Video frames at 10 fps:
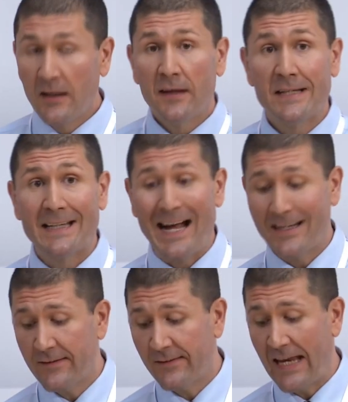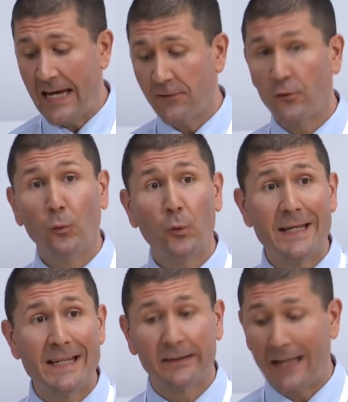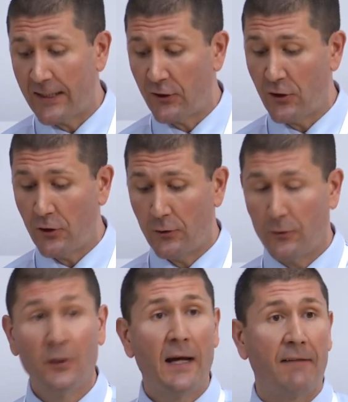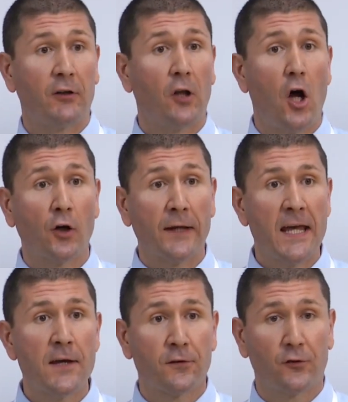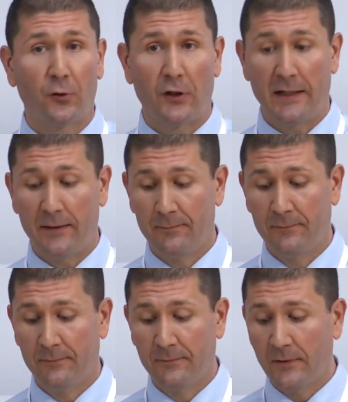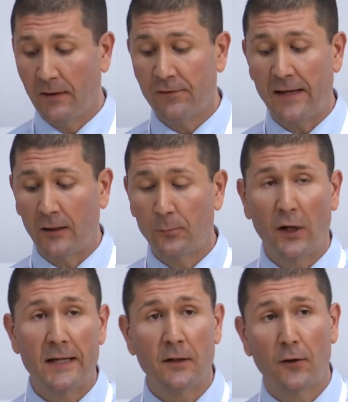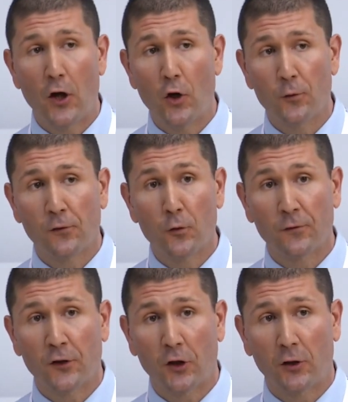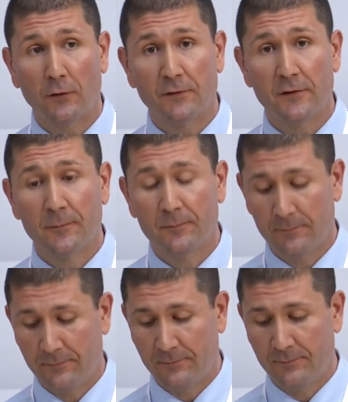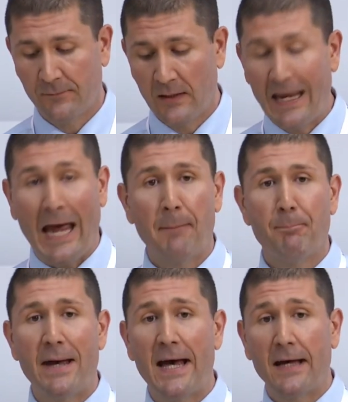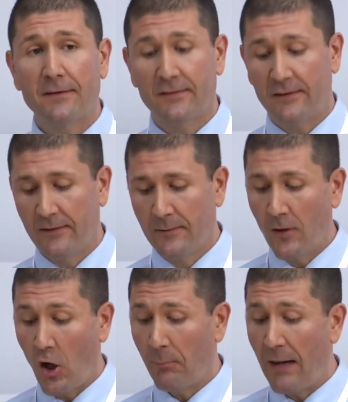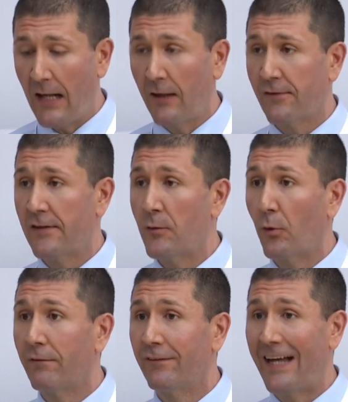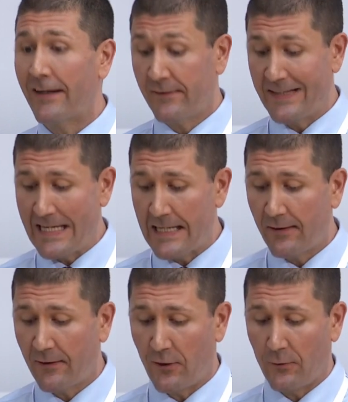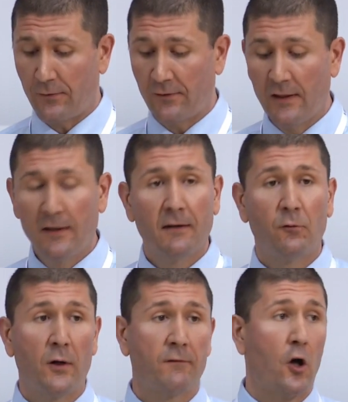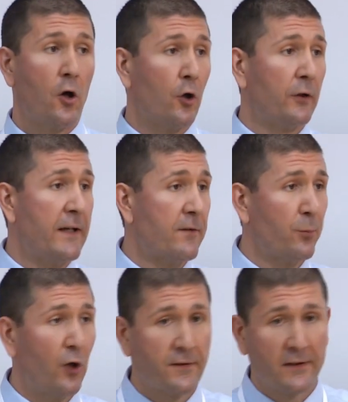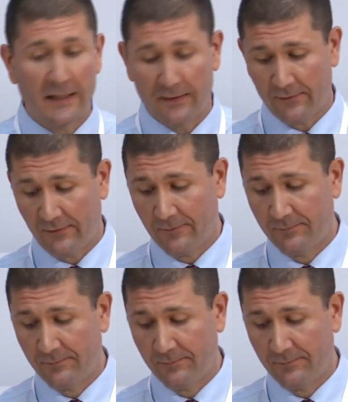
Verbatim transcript: In the United States, we, like you, have a long history of celebrating those who served. At best, our policy reflects the ethos of one of our earliest presidents,